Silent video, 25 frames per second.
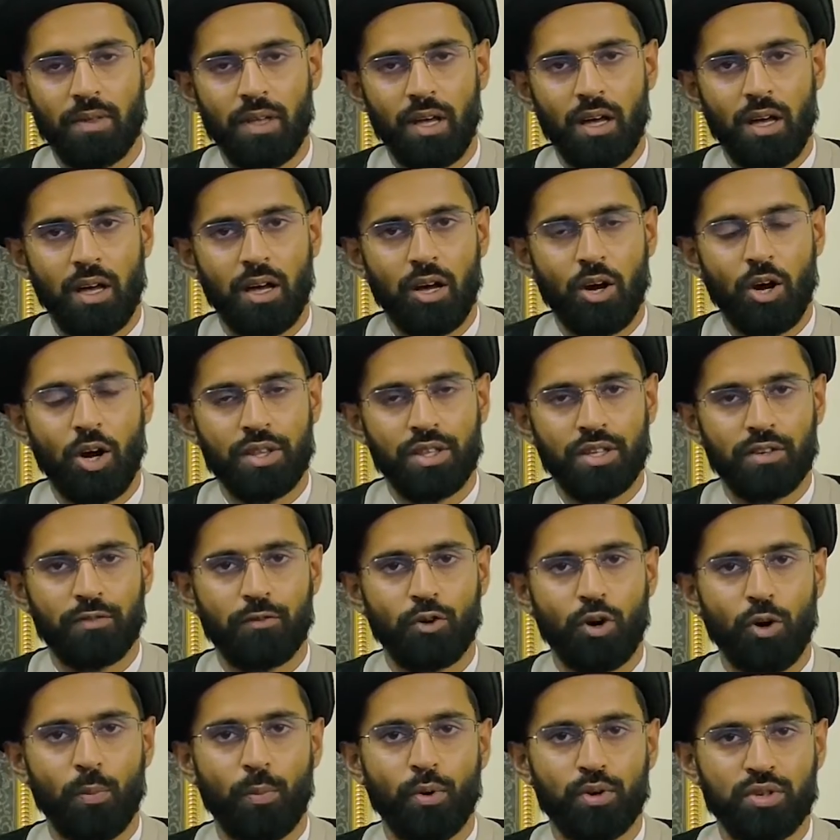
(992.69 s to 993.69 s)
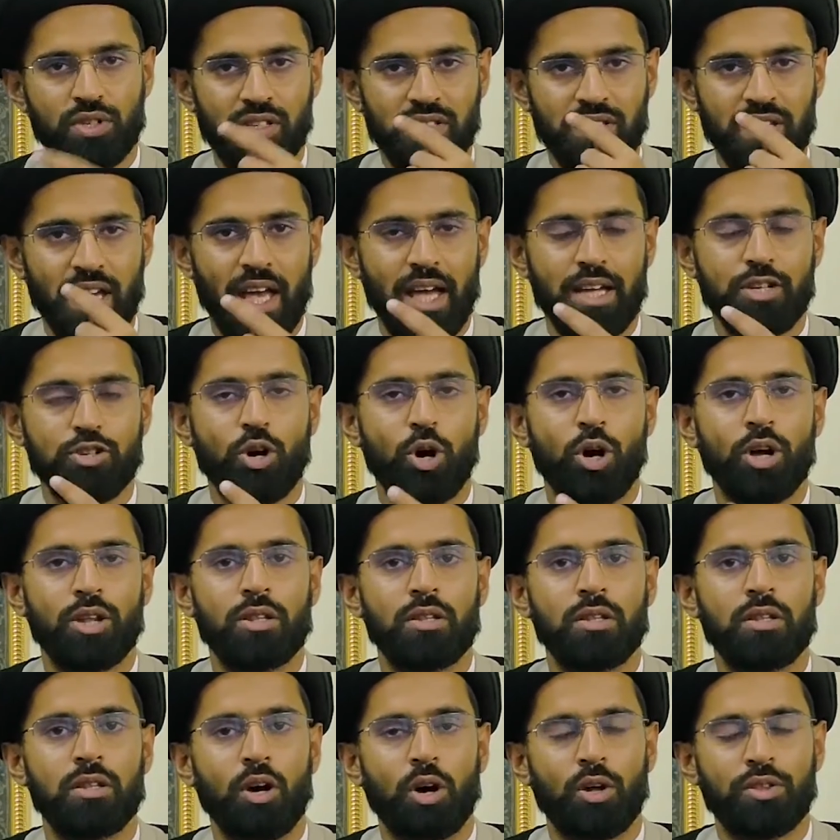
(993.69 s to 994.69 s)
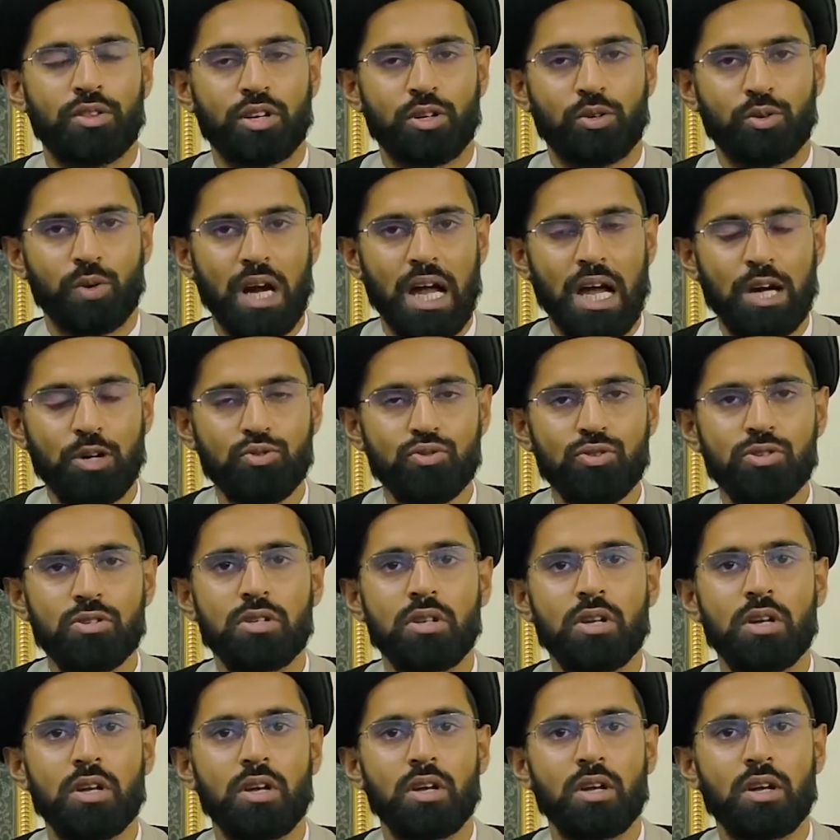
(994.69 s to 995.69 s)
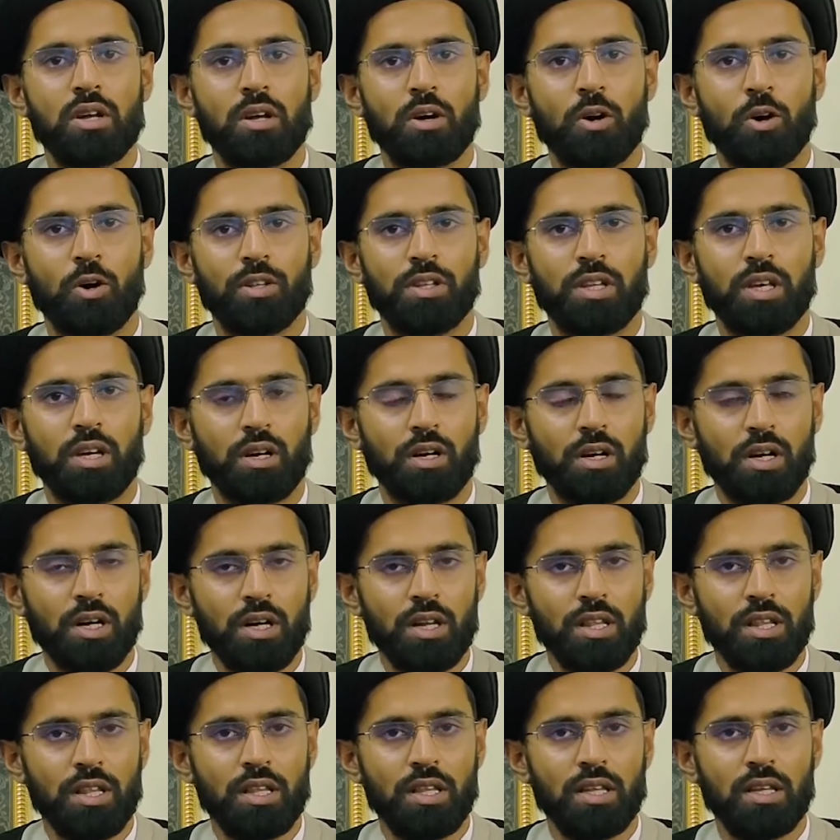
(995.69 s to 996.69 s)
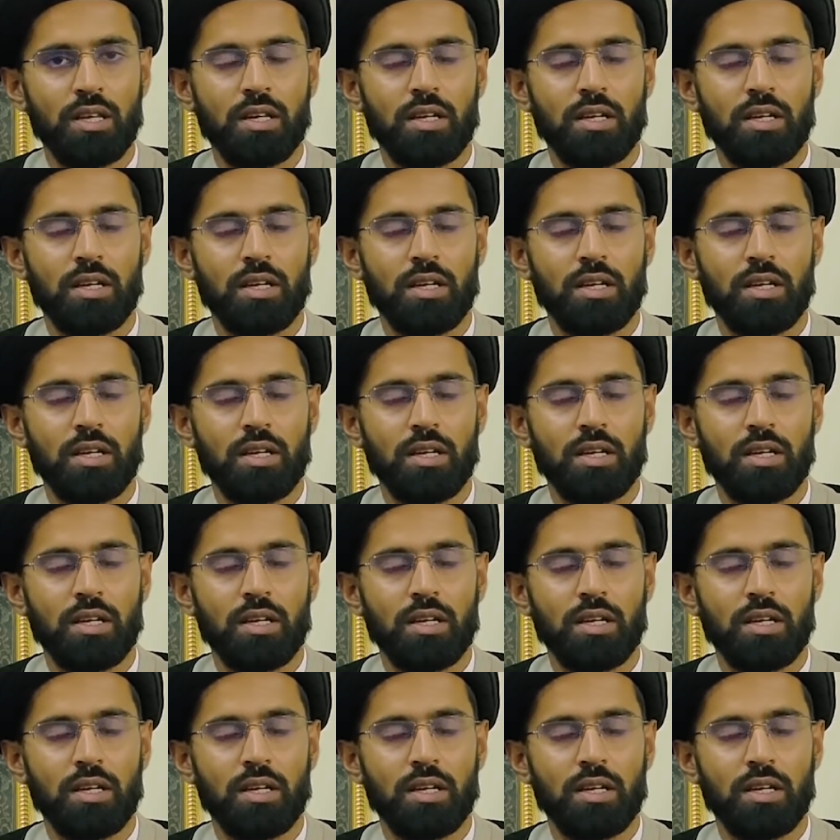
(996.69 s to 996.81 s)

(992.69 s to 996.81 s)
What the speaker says: on the floor, put his head on the ground, on the earth,